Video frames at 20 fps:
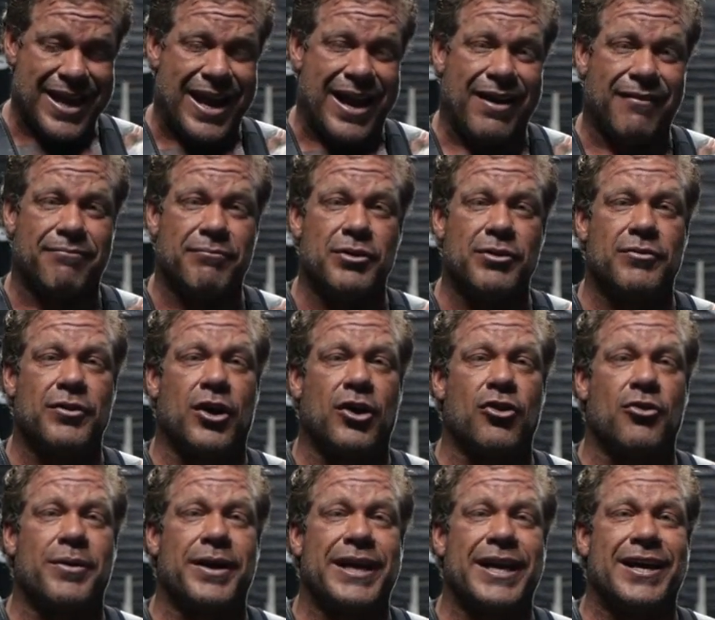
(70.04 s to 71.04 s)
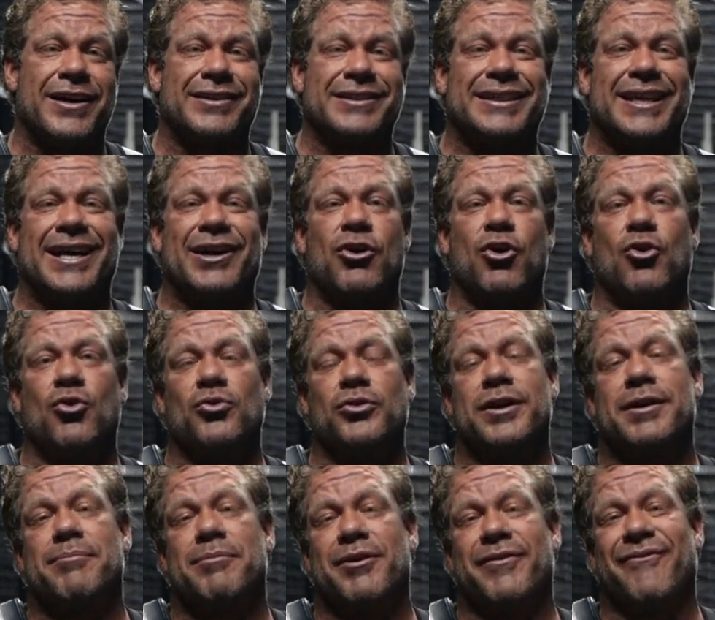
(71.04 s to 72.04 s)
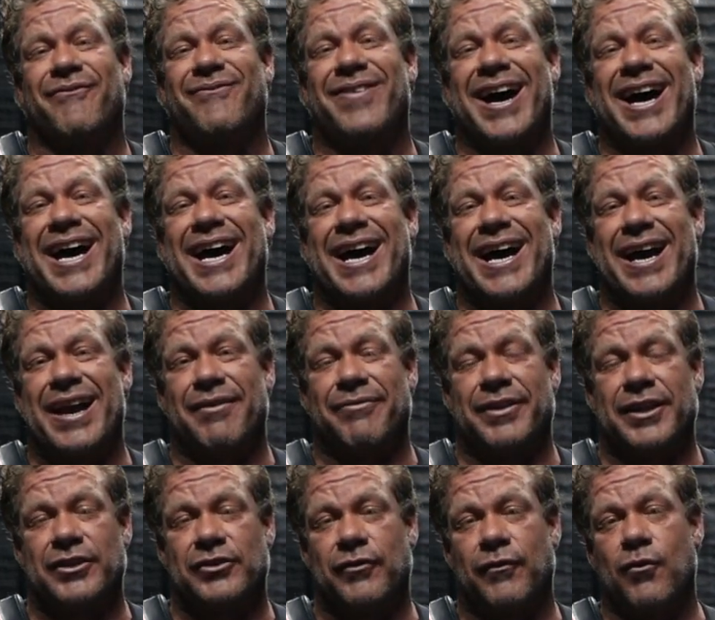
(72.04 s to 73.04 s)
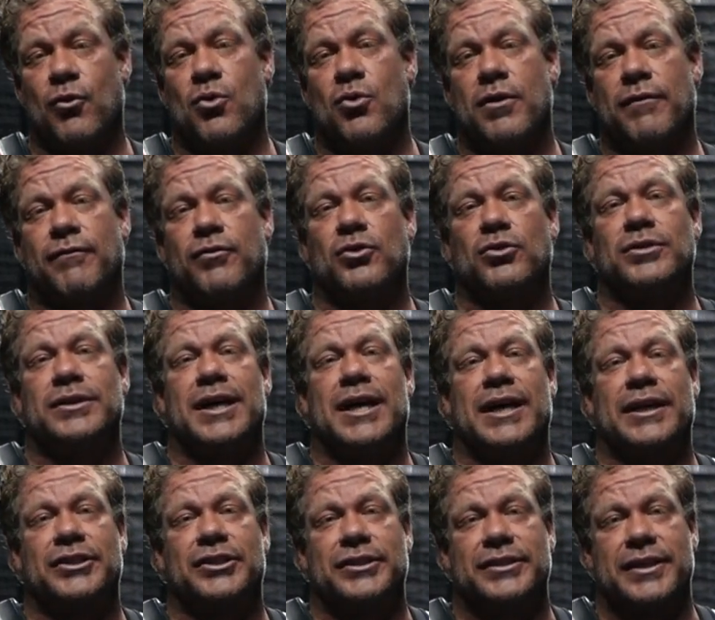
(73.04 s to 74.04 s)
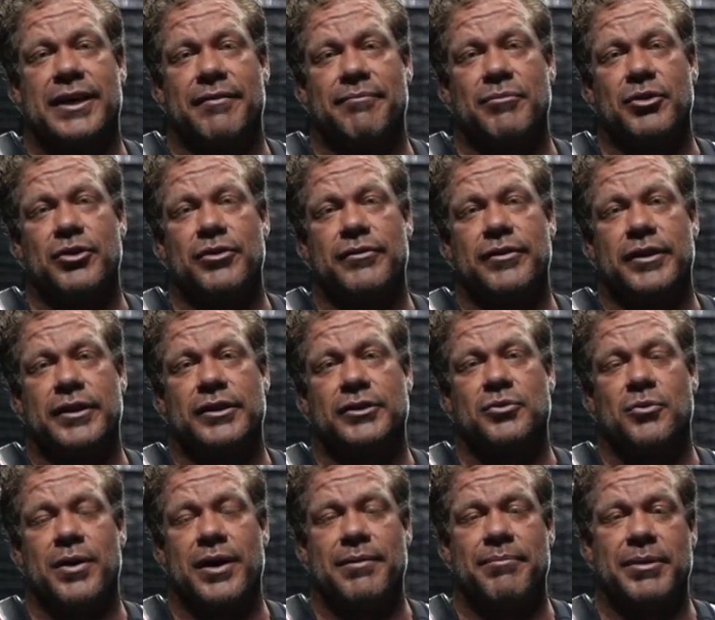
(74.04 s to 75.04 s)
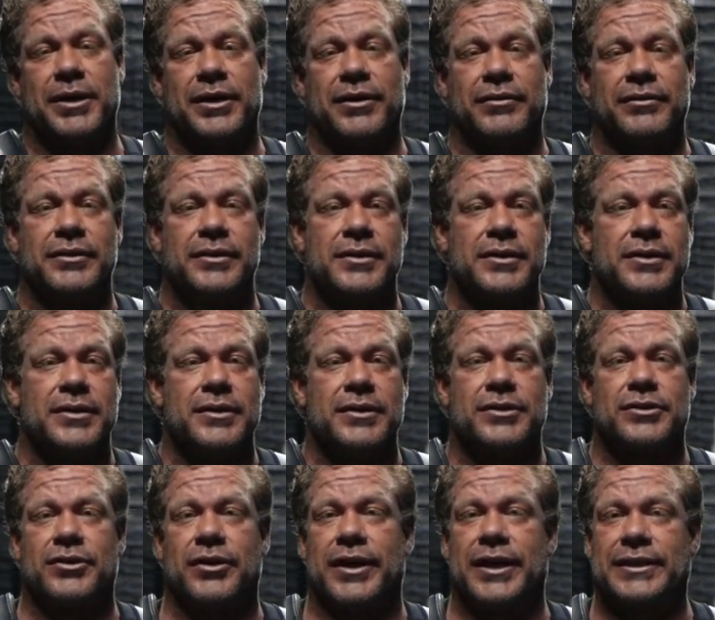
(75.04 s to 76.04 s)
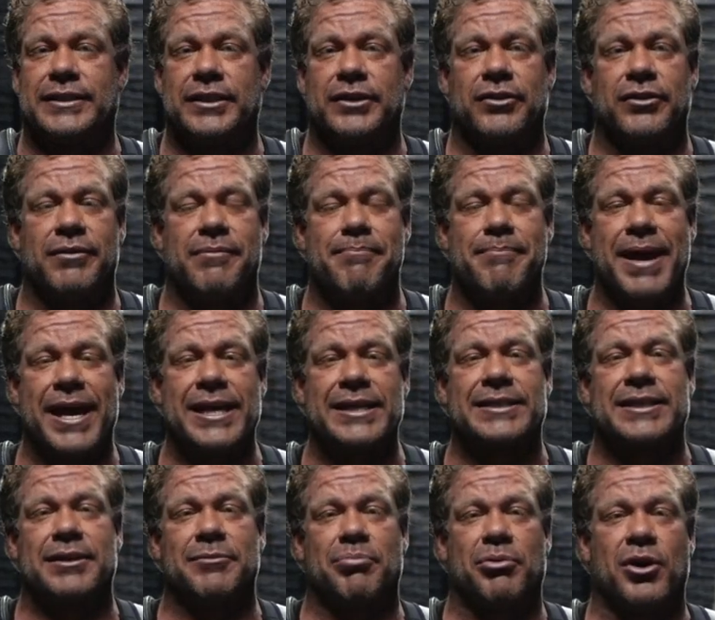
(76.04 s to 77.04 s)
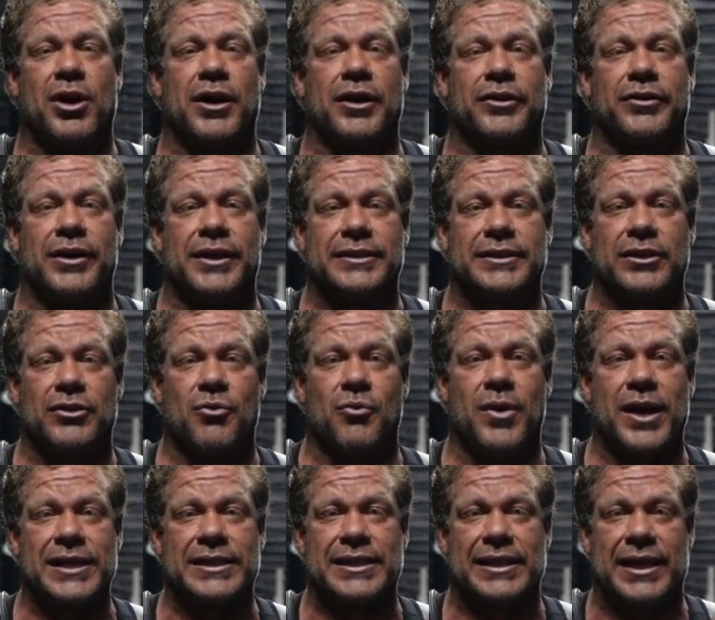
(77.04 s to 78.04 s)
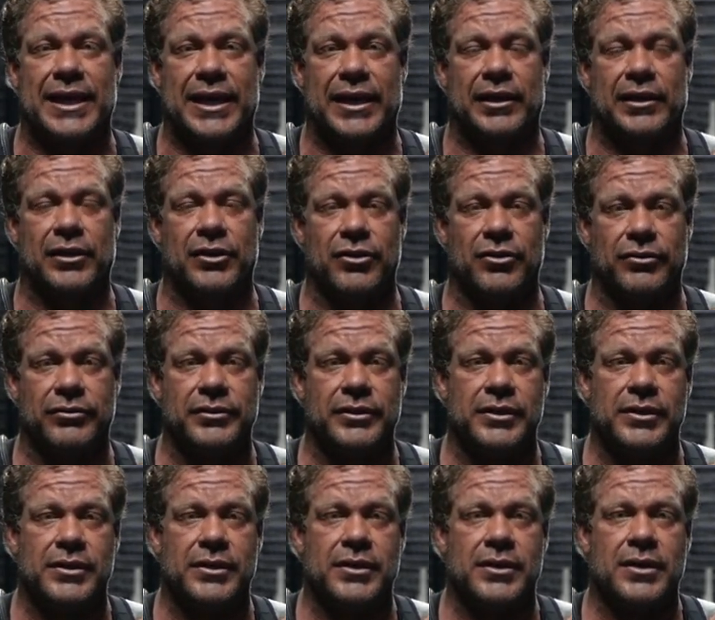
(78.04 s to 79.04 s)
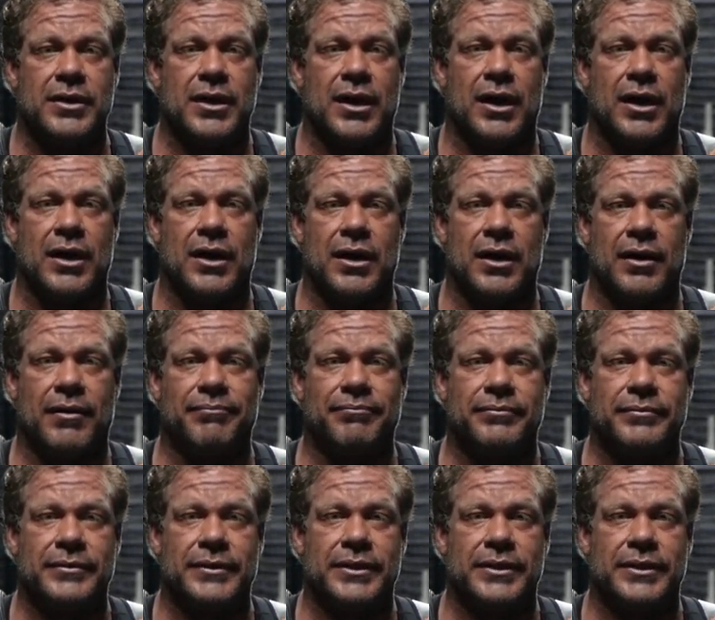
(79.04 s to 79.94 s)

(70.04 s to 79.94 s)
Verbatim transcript: I've moved all the way down to hole number five. That's four full notches I've moved in this weight belt. So that's you know amazing progress in the waistline alone. Um,